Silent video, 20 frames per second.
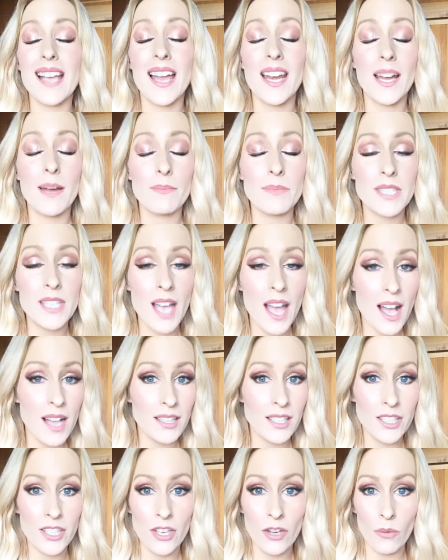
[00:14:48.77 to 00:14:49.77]
And I'm
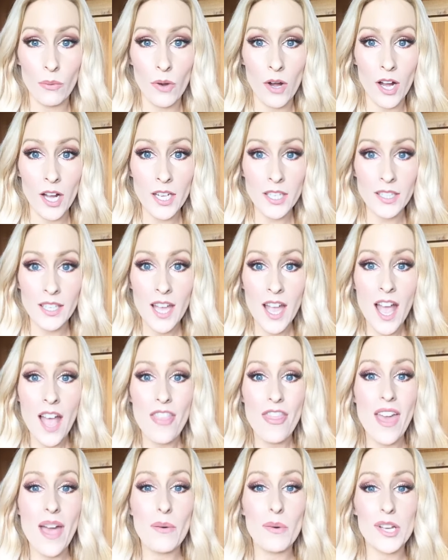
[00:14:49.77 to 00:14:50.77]
telling you what,
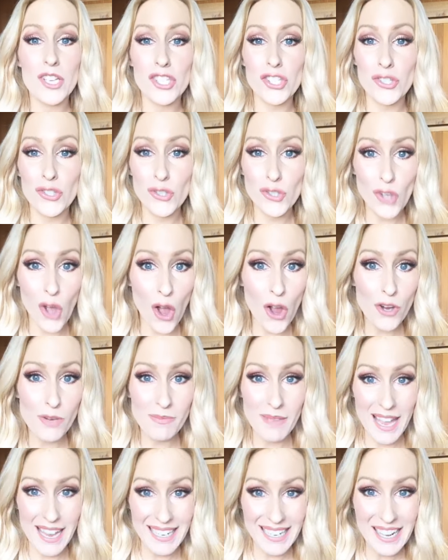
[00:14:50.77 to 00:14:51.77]
there were so
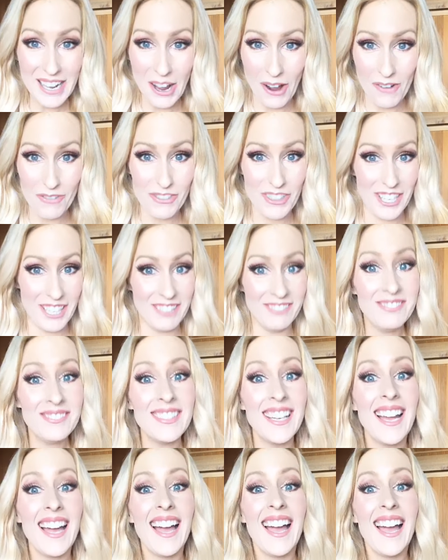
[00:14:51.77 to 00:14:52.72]
many of them.